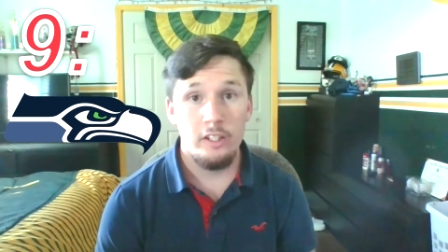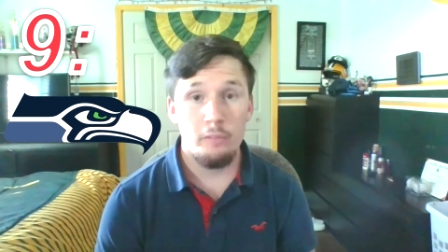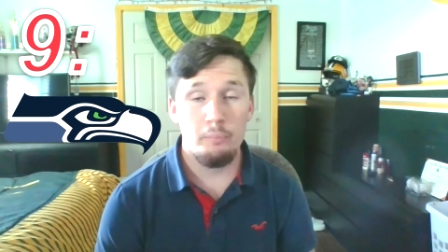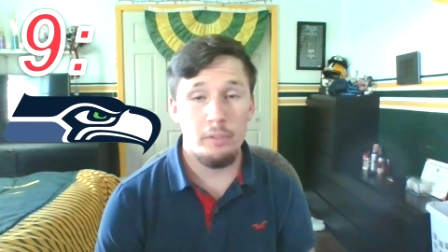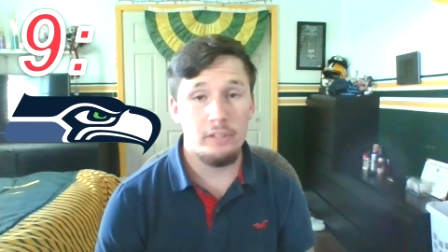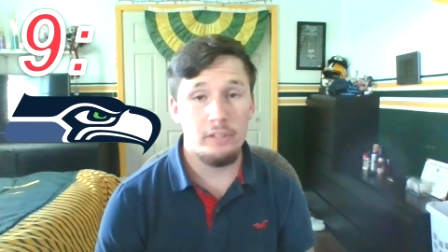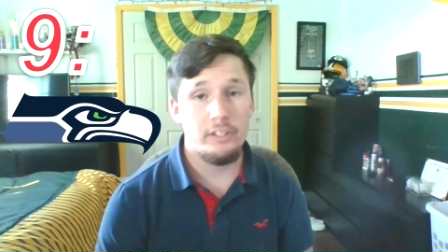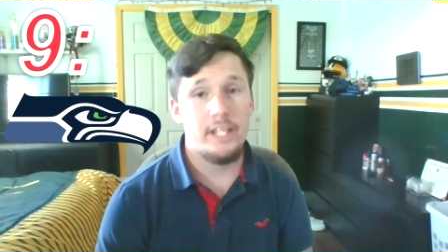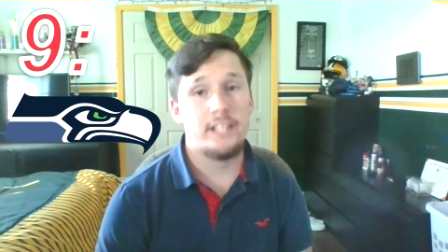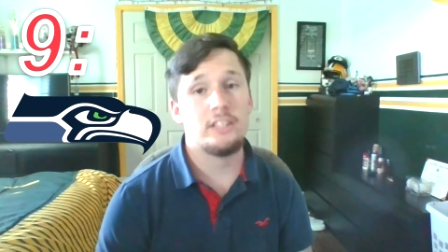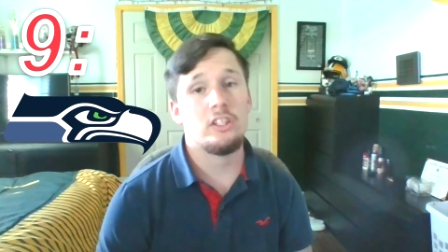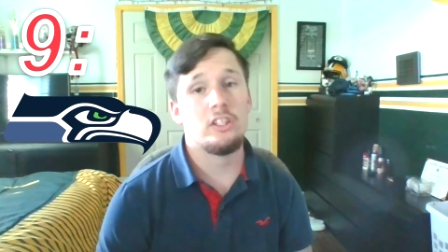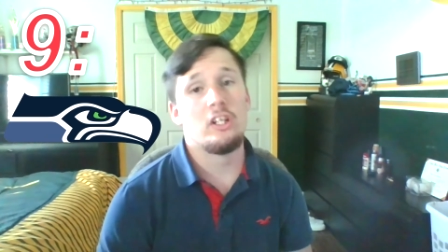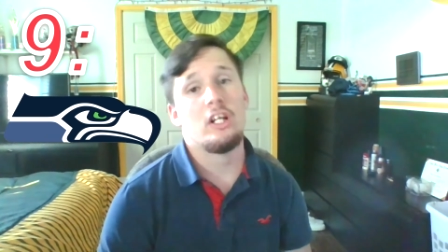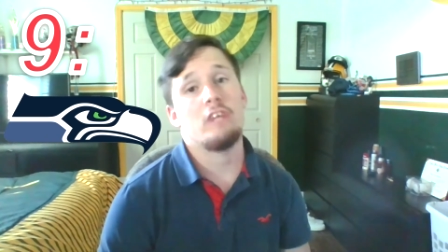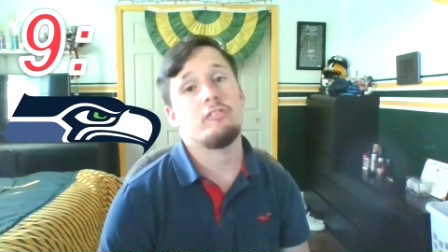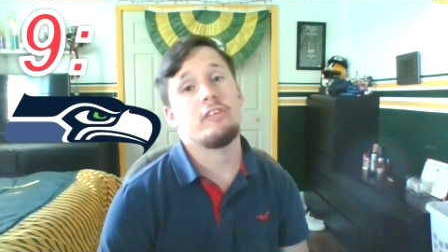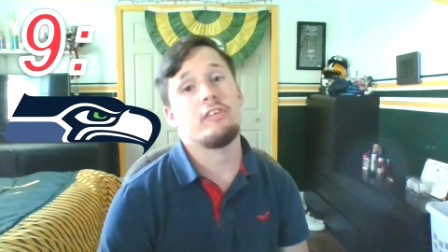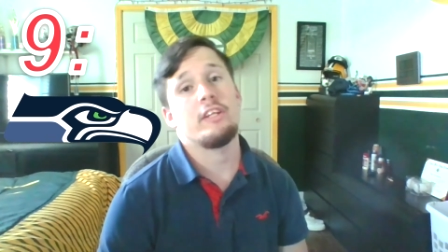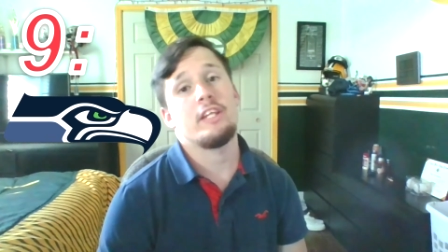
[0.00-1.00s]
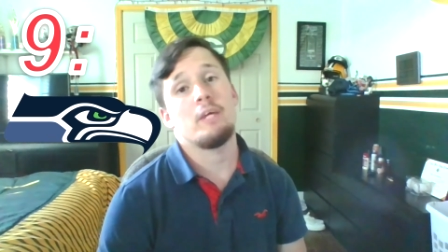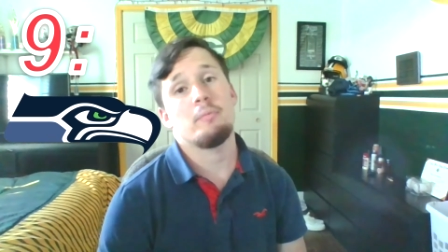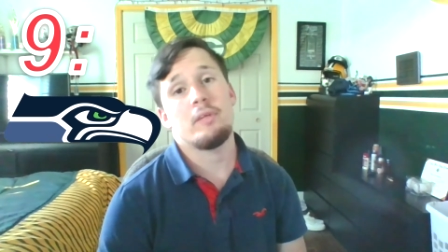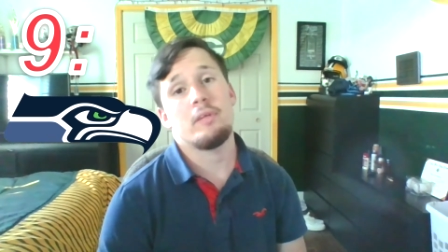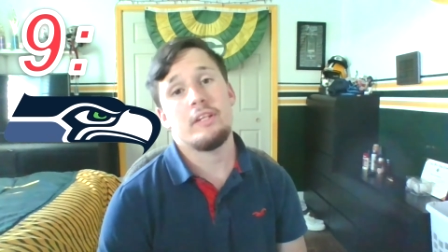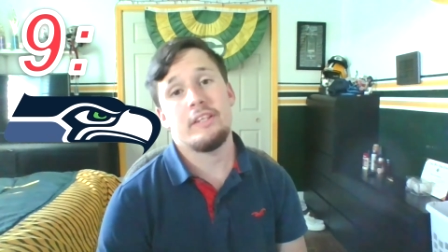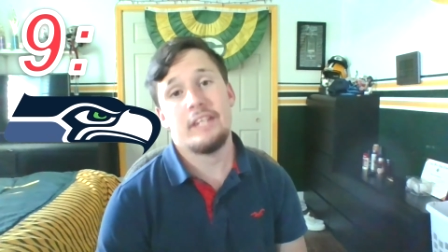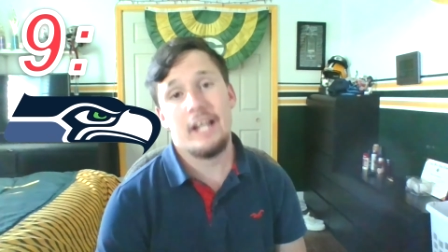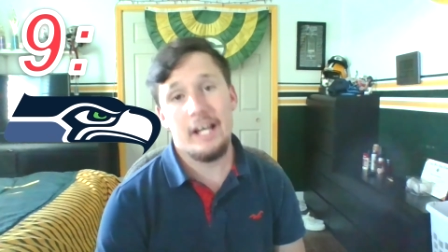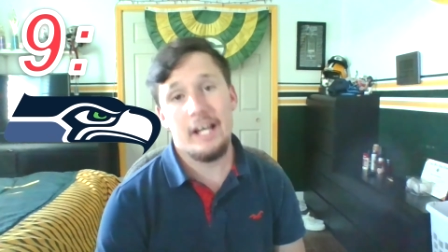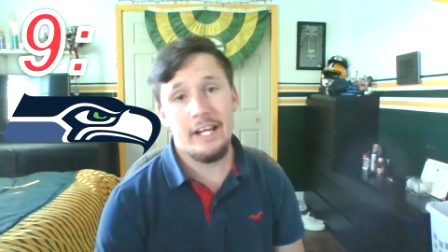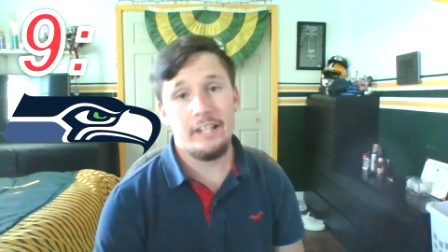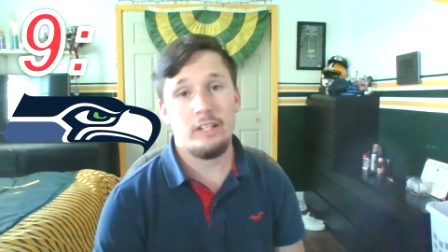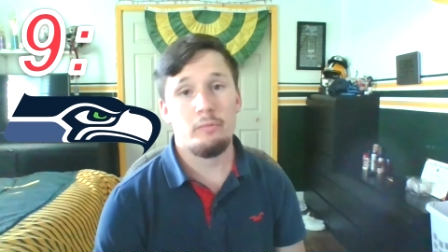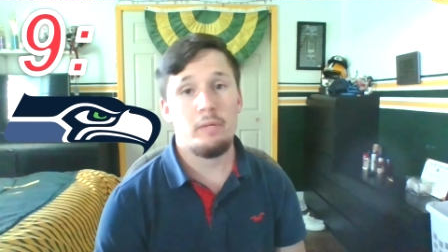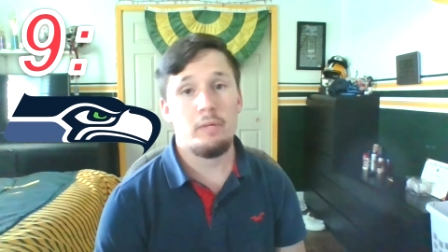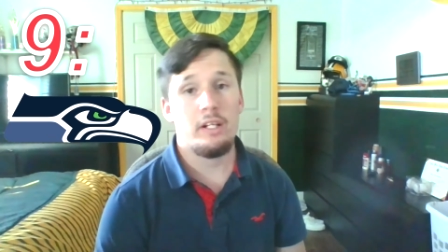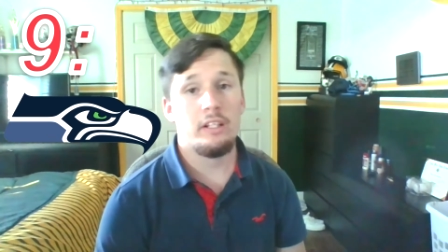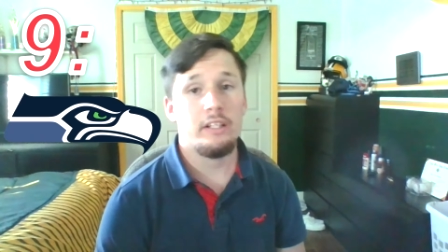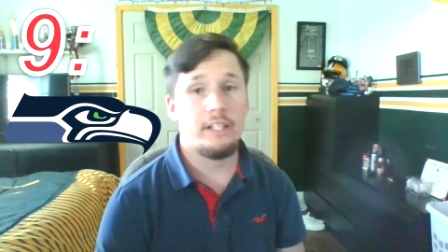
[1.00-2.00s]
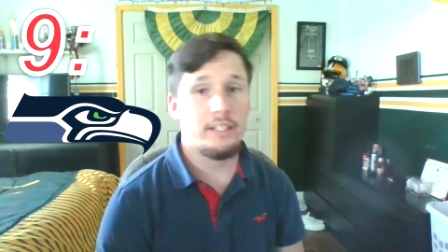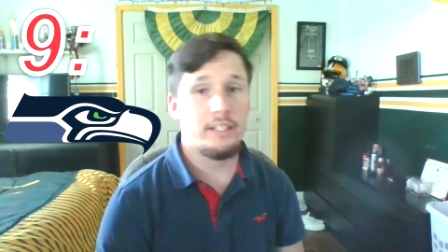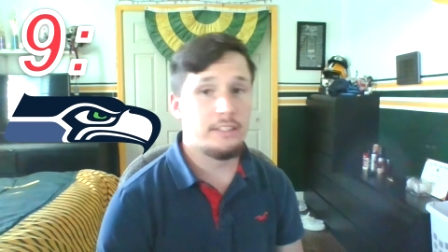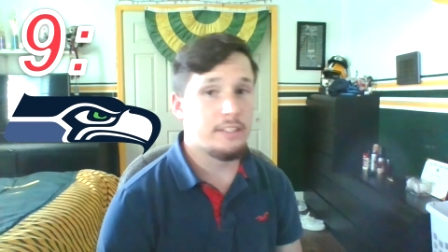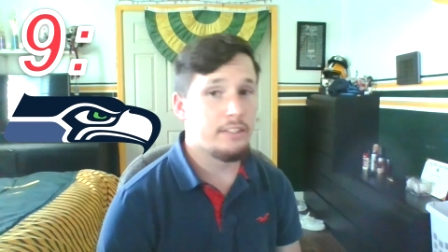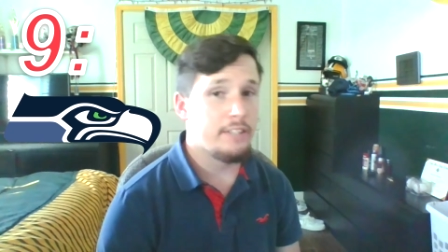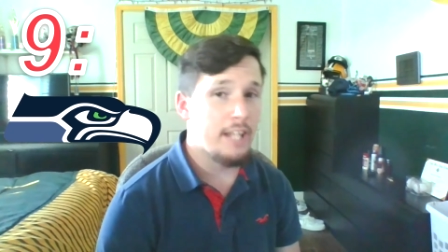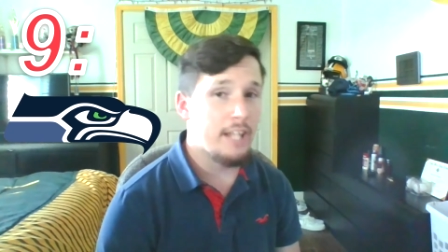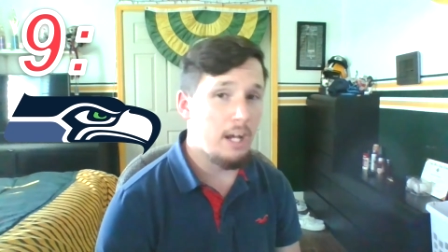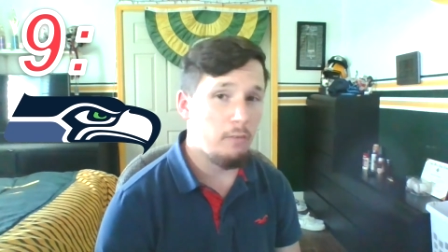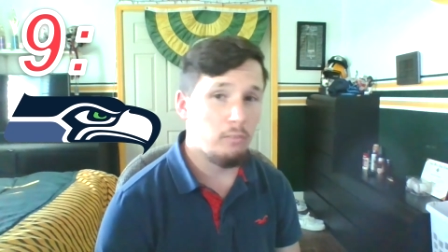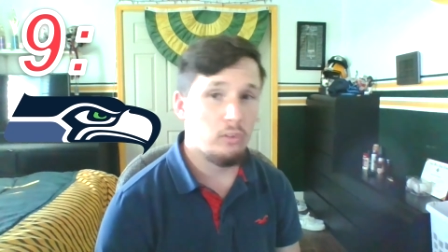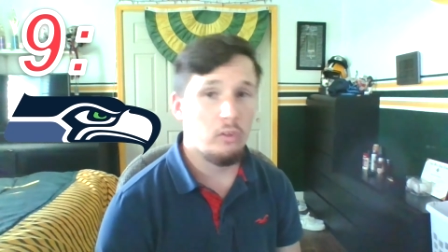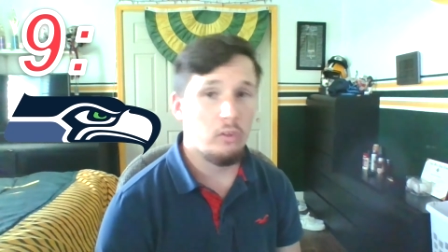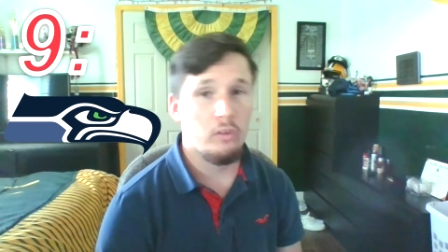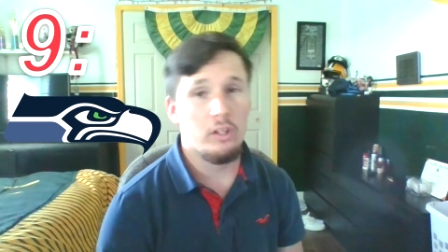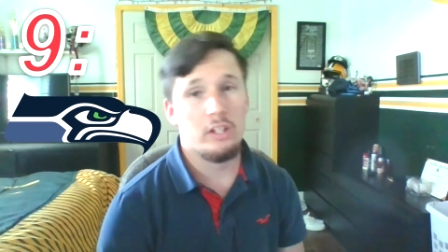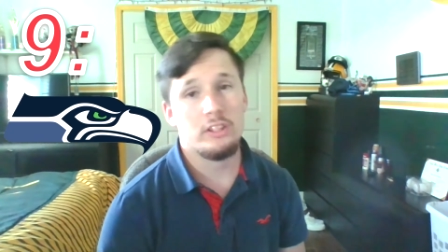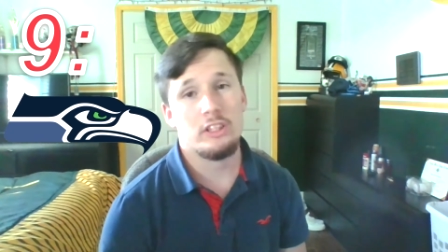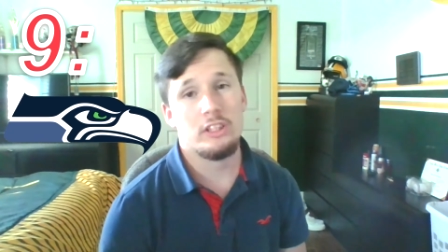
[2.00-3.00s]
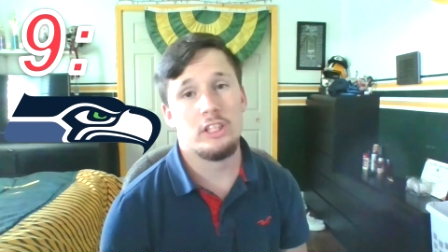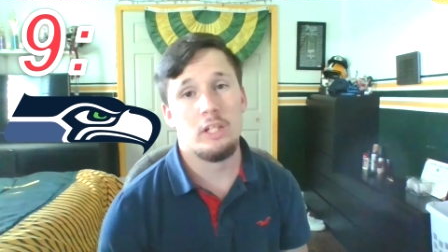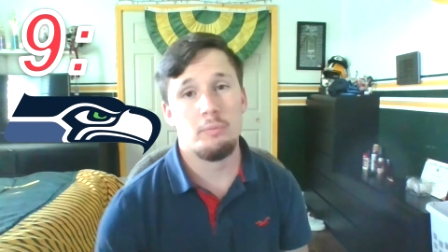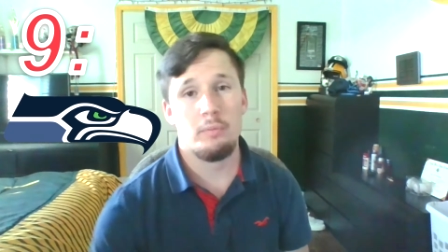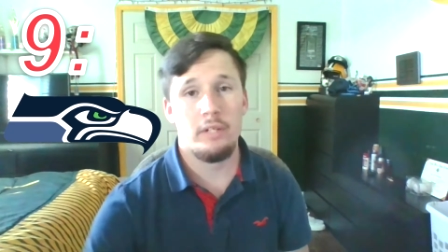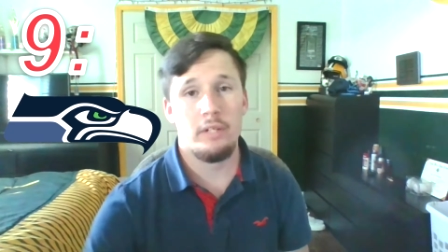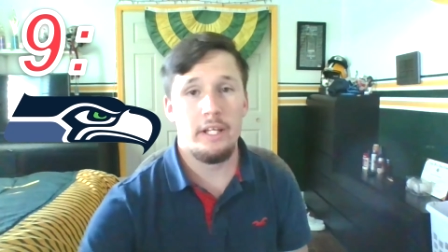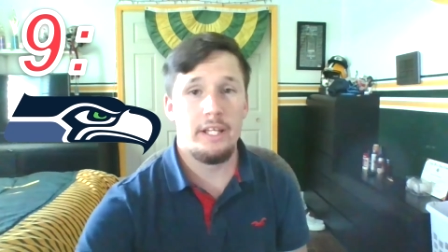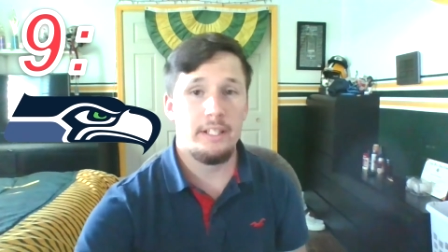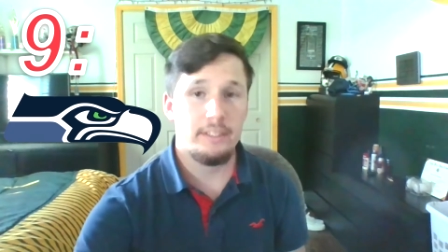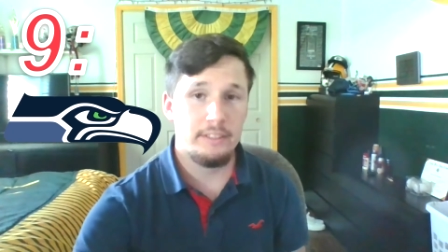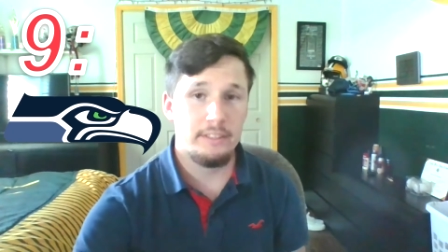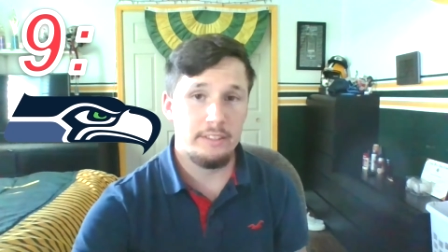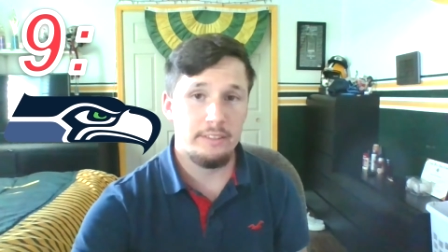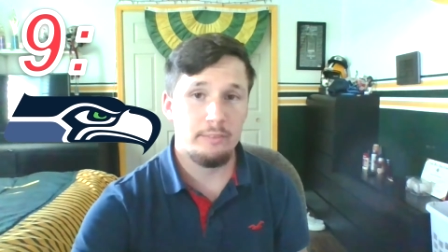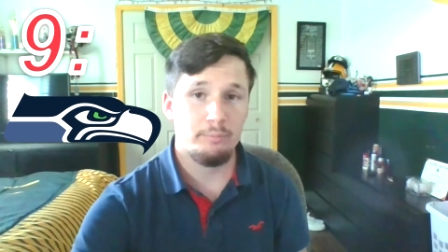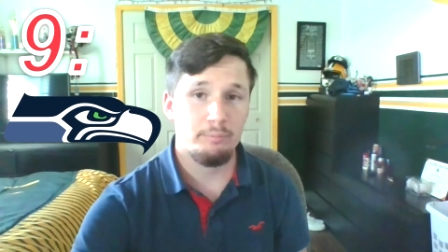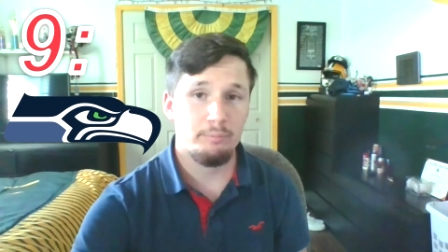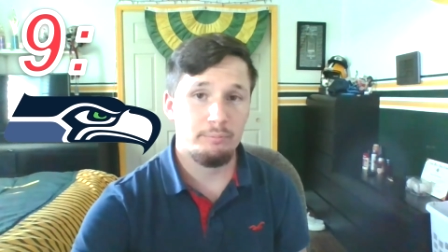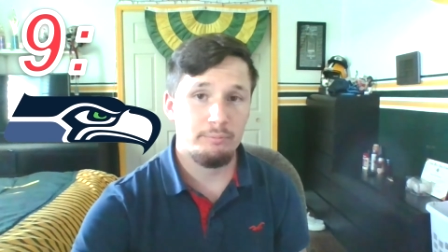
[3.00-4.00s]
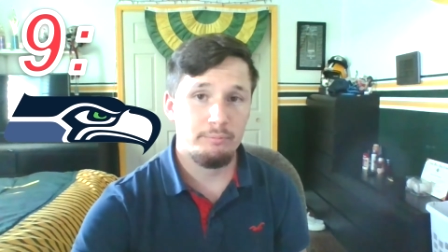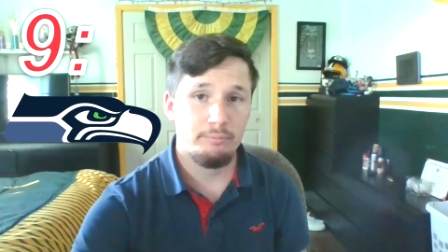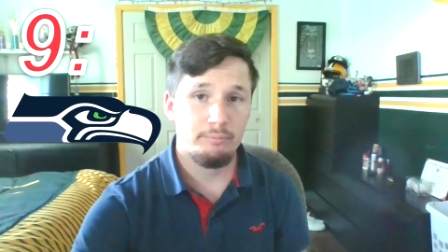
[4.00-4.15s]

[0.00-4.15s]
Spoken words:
But they start off at number 9 on my list, and now we're going on to number 8 team.